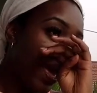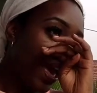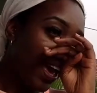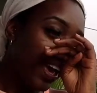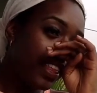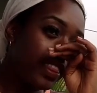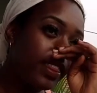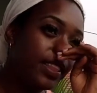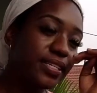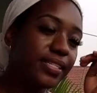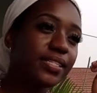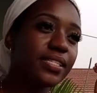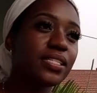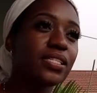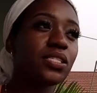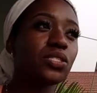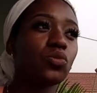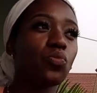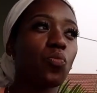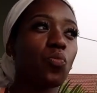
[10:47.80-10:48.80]
And this
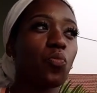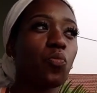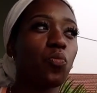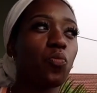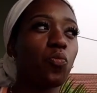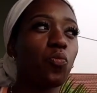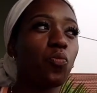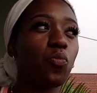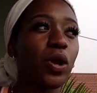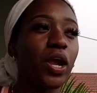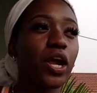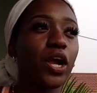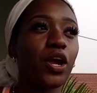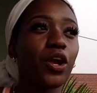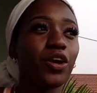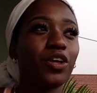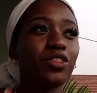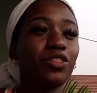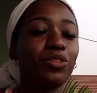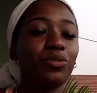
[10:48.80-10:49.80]
is
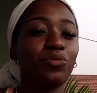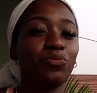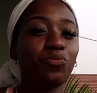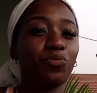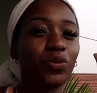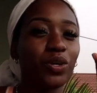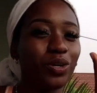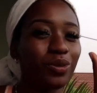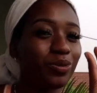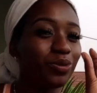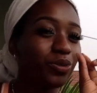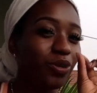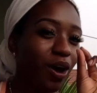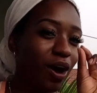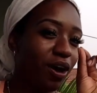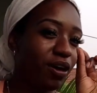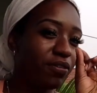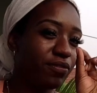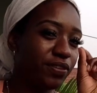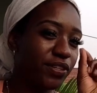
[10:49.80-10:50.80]
where real
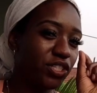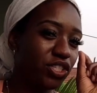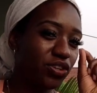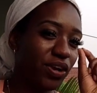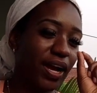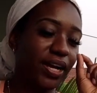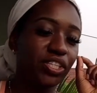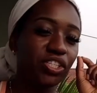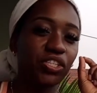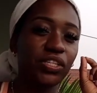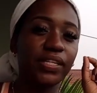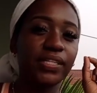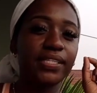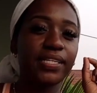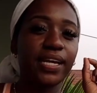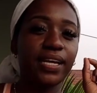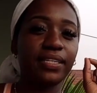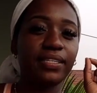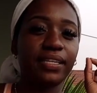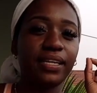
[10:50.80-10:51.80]
law of attraction
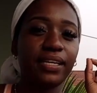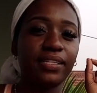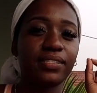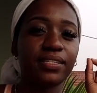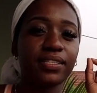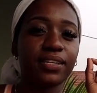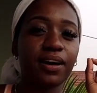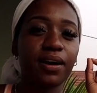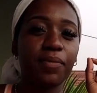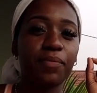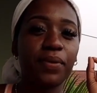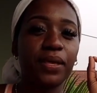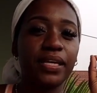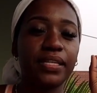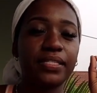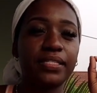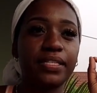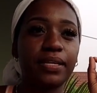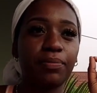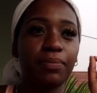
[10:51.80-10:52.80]
techniques come
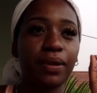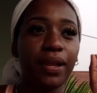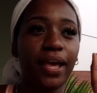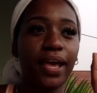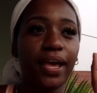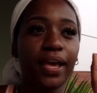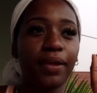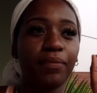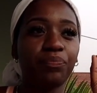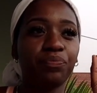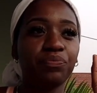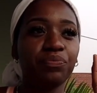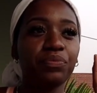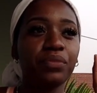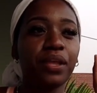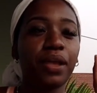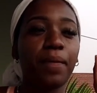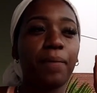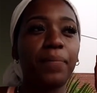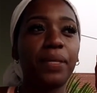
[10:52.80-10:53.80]
into play
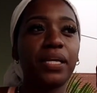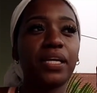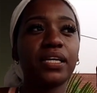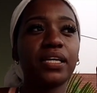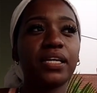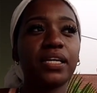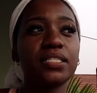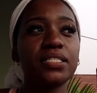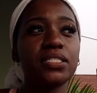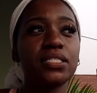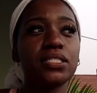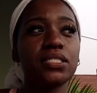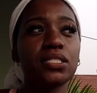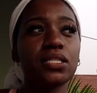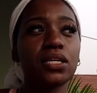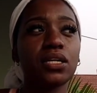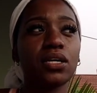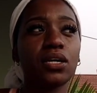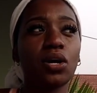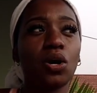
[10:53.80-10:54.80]
because
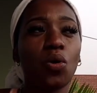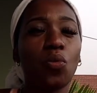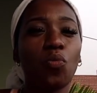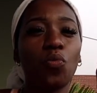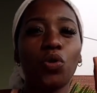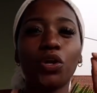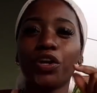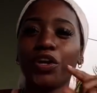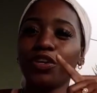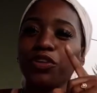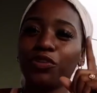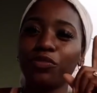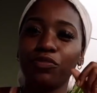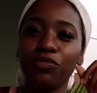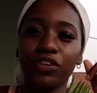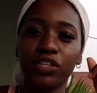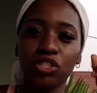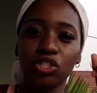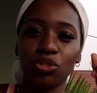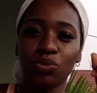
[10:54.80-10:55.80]
what are you
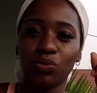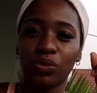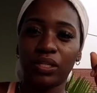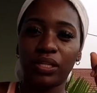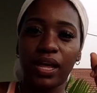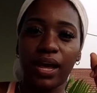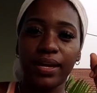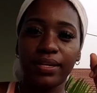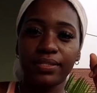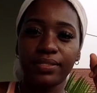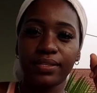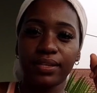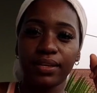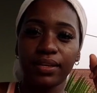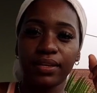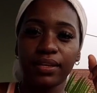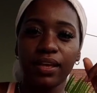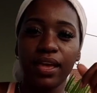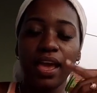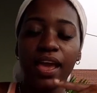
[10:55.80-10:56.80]
visualizing?
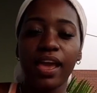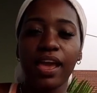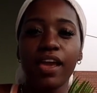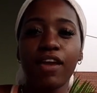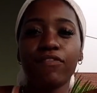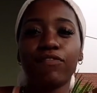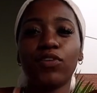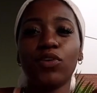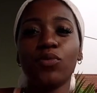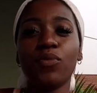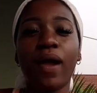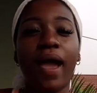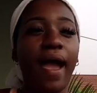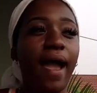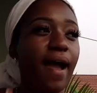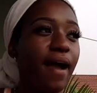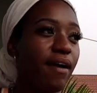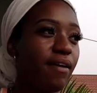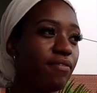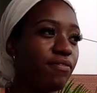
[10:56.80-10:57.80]
If you
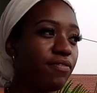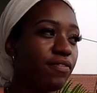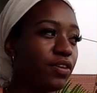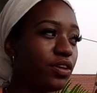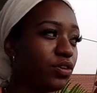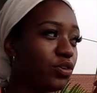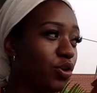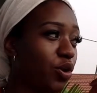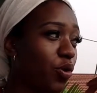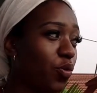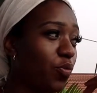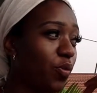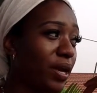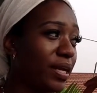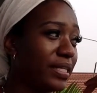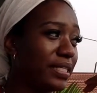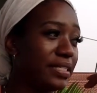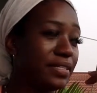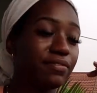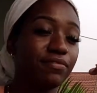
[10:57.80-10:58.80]
have no
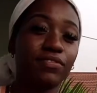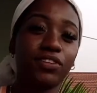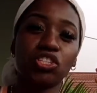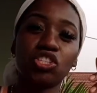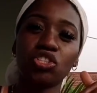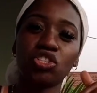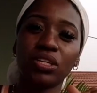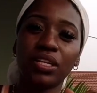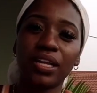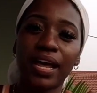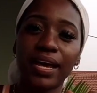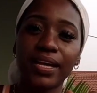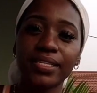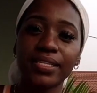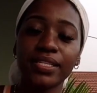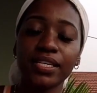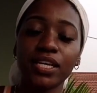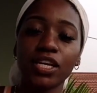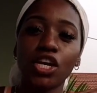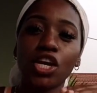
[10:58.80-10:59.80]
way to
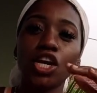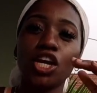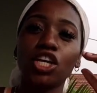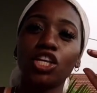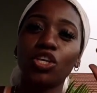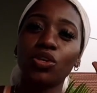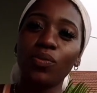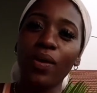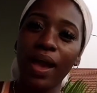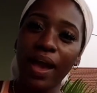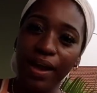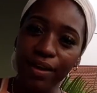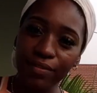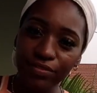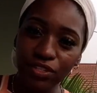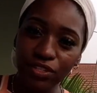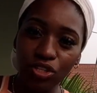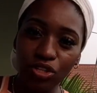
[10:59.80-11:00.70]
visualize it, you have to